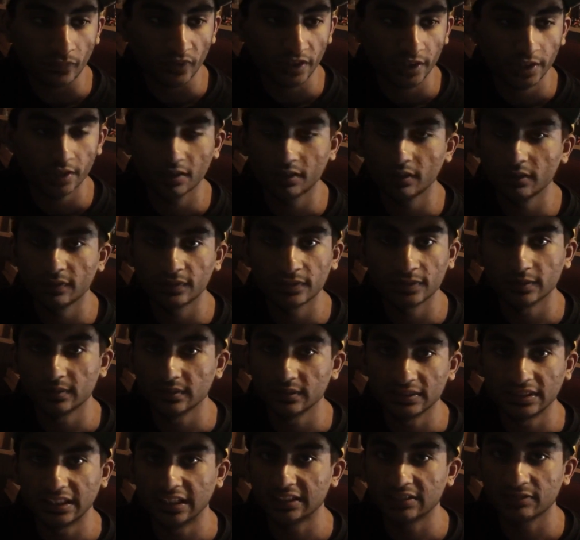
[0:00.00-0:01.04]
you know,
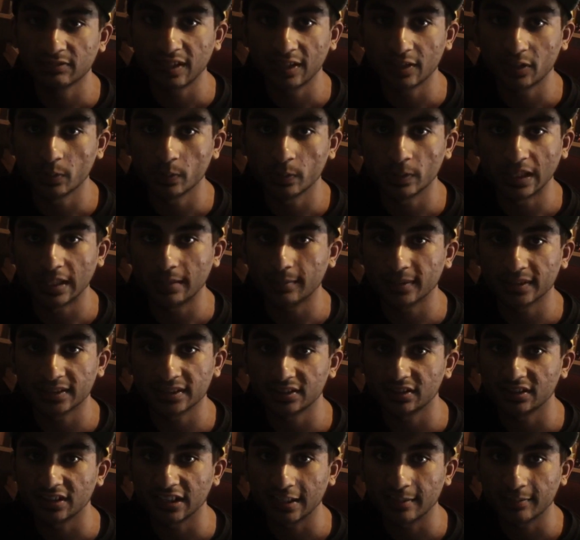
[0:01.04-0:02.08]
that's why Uber Black Man
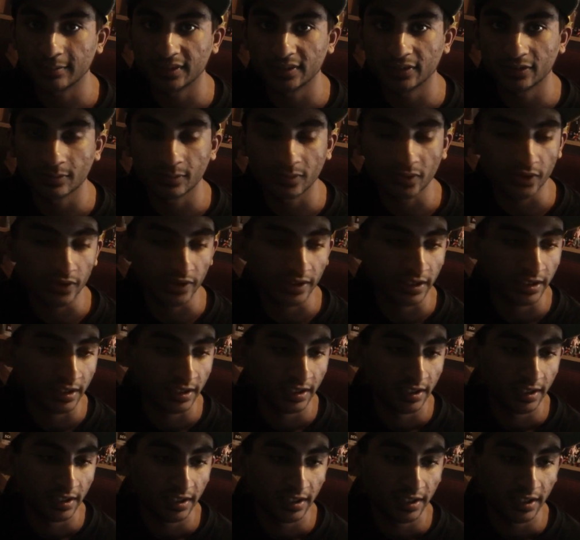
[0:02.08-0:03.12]
doesn't like me no more.
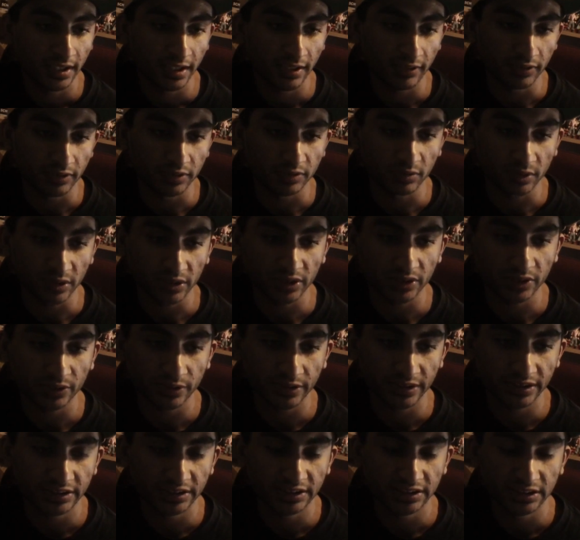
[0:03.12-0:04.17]
It was one of the
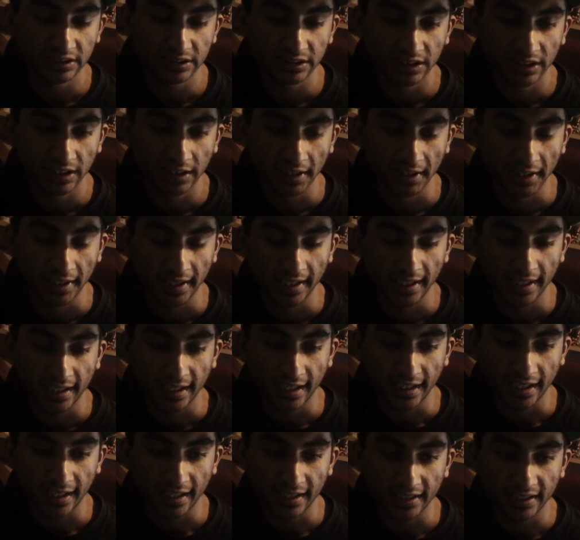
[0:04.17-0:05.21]
reasons.
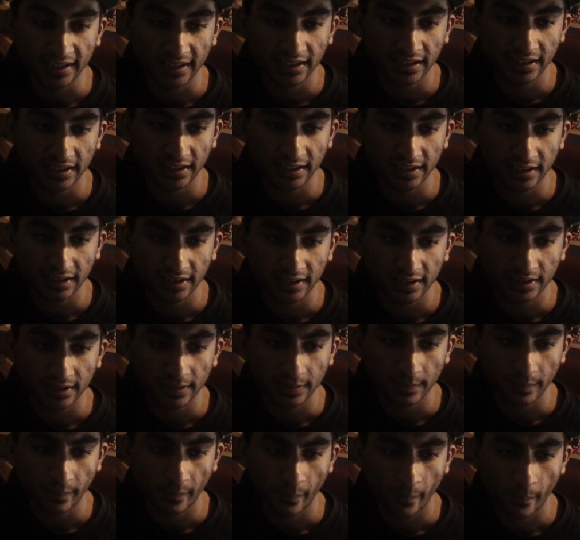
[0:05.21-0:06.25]
And then,
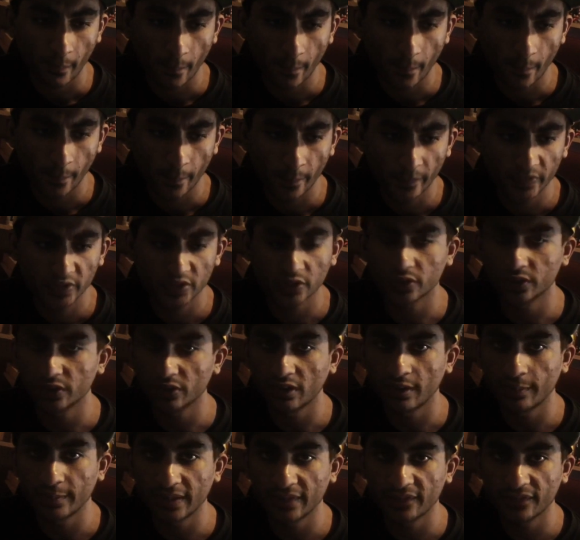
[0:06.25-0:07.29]
so you
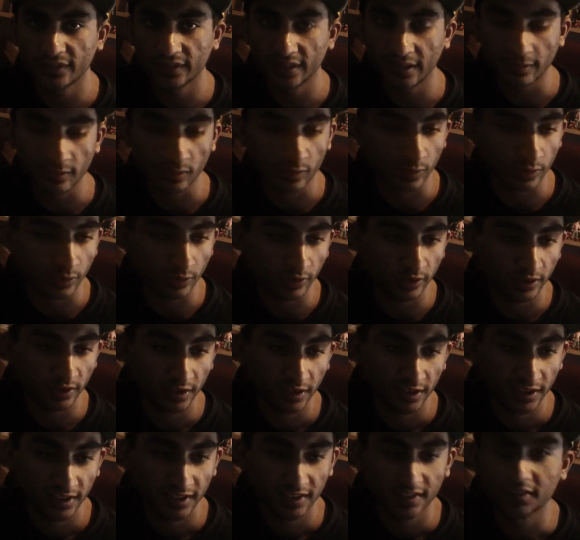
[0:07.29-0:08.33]
know, I met Forneverworld.
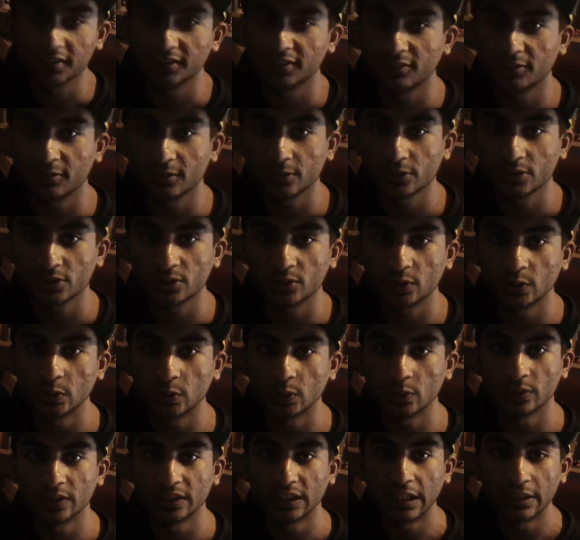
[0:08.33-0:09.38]
You know, we were
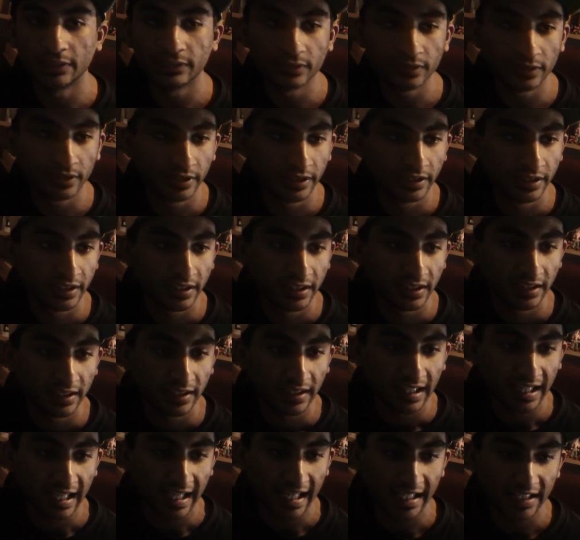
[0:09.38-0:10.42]
cool, whatever.
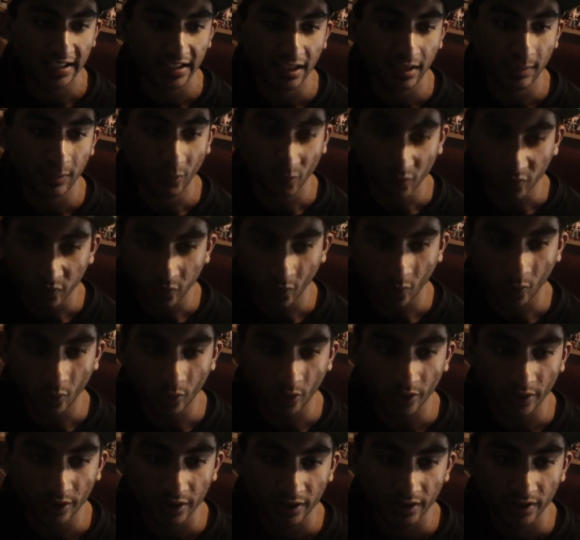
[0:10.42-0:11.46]
And Double
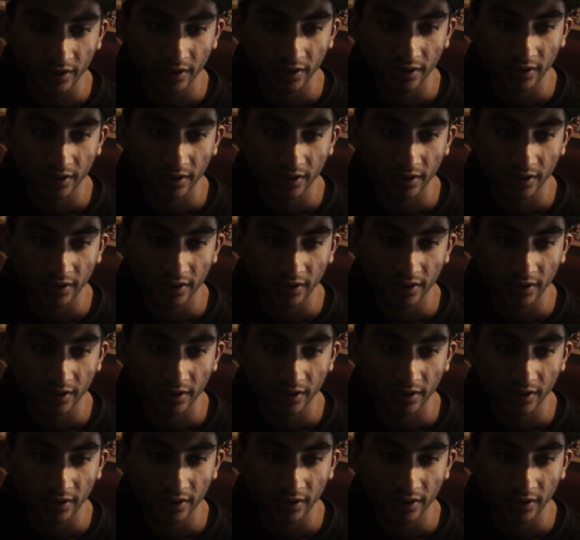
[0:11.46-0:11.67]
Four